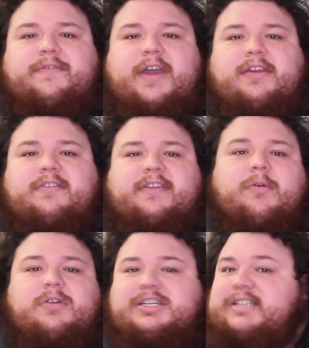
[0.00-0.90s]
venues that
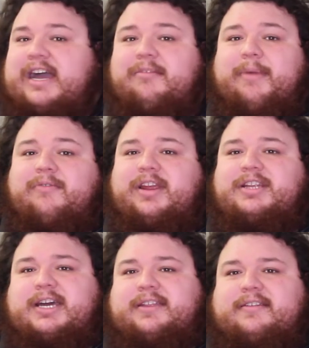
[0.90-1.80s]
were just out of my
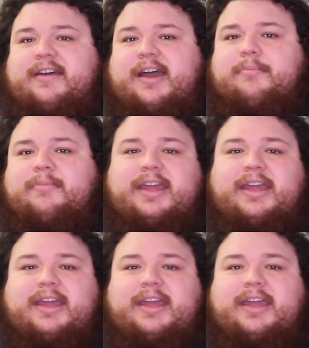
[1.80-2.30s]
reach at the time,